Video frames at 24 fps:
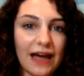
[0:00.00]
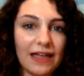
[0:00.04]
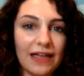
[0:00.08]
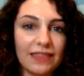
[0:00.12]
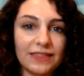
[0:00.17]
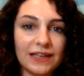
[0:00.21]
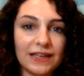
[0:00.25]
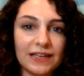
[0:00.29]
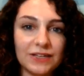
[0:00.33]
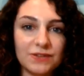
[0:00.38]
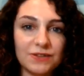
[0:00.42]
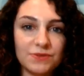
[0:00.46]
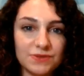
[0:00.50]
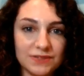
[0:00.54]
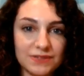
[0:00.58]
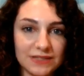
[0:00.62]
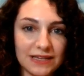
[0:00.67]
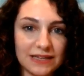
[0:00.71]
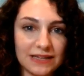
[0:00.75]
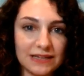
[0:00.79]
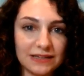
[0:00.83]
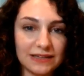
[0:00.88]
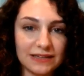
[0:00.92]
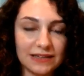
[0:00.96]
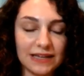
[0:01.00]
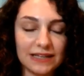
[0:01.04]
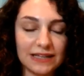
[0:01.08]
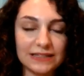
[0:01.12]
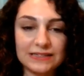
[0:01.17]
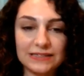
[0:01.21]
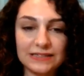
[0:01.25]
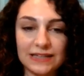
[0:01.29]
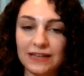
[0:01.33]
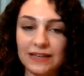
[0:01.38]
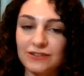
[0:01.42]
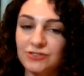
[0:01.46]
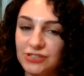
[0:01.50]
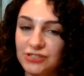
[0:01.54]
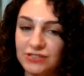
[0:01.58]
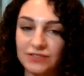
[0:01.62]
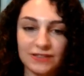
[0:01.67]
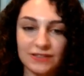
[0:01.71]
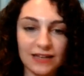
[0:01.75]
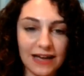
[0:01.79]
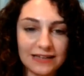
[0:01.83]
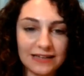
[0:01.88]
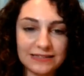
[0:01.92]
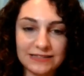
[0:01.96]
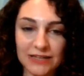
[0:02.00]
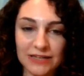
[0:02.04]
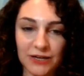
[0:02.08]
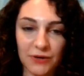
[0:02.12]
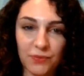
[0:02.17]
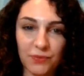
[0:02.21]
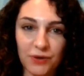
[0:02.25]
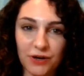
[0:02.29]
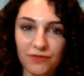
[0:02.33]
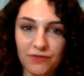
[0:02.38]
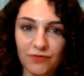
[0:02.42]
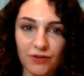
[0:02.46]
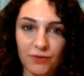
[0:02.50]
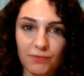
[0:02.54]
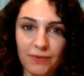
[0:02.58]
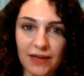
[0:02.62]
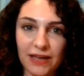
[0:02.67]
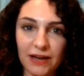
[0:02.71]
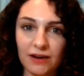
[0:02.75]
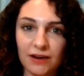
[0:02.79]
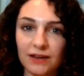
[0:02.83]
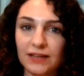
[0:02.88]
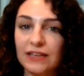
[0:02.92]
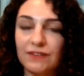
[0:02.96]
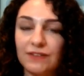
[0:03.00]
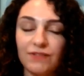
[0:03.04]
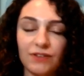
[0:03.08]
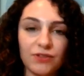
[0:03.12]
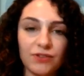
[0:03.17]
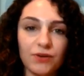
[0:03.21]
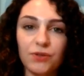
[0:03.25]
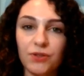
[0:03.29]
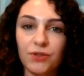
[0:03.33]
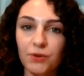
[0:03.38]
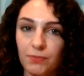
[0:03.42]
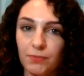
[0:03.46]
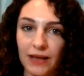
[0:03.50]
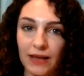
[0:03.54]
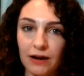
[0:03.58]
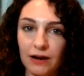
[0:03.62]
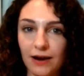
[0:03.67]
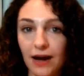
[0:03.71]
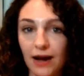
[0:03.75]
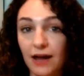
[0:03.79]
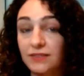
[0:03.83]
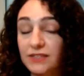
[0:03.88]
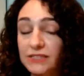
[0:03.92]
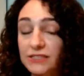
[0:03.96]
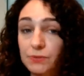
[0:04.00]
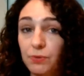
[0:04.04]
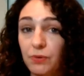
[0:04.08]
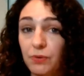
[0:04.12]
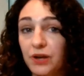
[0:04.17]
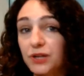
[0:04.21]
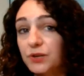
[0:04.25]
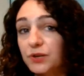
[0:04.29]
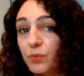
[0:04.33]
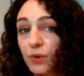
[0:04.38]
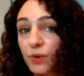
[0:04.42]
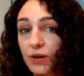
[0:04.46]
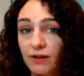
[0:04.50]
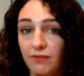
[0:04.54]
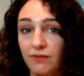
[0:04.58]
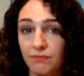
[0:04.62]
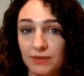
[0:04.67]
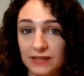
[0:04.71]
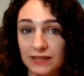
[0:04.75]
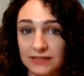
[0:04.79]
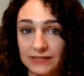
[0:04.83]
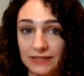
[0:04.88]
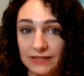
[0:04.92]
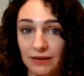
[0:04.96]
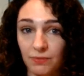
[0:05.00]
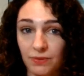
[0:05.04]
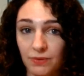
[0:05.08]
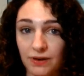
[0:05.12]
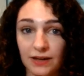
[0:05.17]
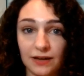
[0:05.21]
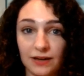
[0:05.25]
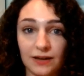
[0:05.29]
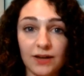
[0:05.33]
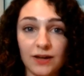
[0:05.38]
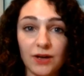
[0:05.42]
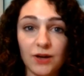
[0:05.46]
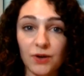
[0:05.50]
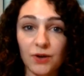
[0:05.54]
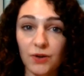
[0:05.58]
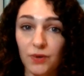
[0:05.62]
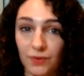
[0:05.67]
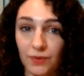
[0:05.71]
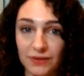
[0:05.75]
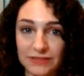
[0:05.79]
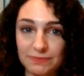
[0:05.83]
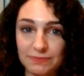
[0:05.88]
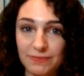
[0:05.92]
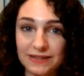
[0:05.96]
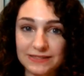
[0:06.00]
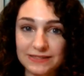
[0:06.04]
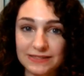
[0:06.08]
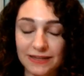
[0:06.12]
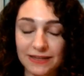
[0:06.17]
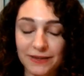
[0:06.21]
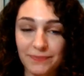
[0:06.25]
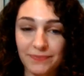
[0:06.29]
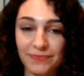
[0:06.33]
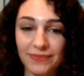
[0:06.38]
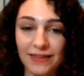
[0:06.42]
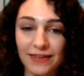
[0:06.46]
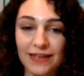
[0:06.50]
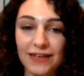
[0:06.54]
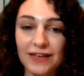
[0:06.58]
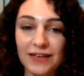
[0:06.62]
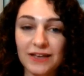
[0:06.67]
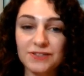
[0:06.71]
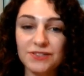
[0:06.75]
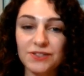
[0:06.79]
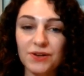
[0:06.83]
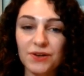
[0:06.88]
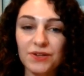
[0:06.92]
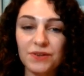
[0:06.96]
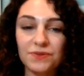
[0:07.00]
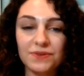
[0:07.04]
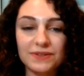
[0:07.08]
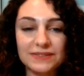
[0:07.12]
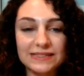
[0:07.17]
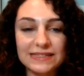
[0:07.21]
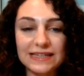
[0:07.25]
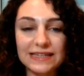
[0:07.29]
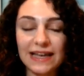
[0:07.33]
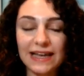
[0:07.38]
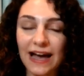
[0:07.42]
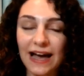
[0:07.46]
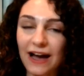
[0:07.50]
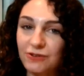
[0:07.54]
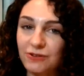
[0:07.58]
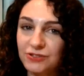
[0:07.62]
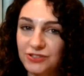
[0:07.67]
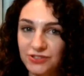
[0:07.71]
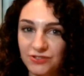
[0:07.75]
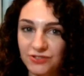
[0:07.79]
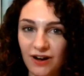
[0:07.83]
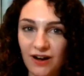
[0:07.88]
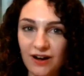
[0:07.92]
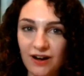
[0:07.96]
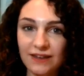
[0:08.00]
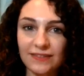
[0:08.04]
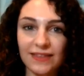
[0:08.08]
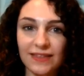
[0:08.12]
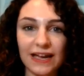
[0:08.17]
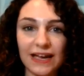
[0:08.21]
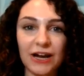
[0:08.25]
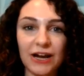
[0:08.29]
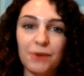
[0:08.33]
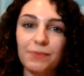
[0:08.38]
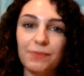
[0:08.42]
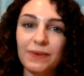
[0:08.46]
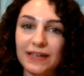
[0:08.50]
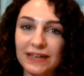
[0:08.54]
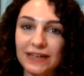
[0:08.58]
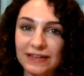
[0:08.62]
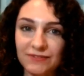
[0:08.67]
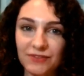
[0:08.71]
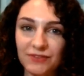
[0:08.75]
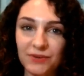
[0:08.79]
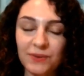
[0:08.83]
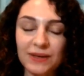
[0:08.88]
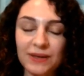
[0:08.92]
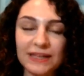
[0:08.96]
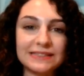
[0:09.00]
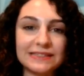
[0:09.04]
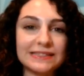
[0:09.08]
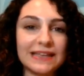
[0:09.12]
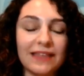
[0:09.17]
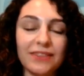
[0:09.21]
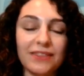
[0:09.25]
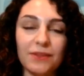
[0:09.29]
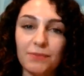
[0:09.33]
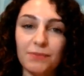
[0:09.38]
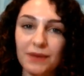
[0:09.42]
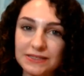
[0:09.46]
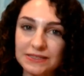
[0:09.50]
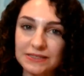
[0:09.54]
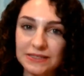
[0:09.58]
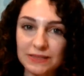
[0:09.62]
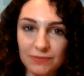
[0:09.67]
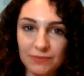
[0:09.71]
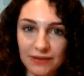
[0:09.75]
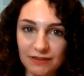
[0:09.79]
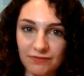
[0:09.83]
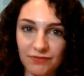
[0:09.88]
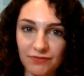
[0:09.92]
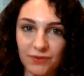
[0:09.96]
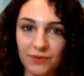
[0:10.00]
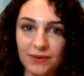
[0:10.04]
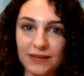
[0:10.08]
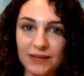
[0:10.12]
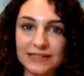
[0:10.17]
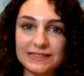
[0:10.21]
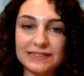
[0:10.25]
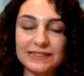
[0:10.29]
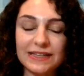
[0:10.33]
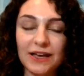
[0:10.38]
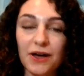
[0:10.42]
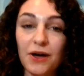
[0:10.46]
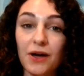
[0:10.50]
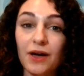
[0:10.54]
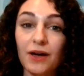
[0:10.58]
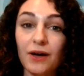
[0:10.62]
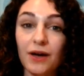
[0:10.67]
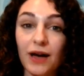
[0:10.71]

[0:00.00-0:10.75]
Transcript: and they used it instead just as their word for mayor, even though their mayor at this point wouldn't have been someone who was Muslim. So you can see how strong the Arabic influence and the Muslim influence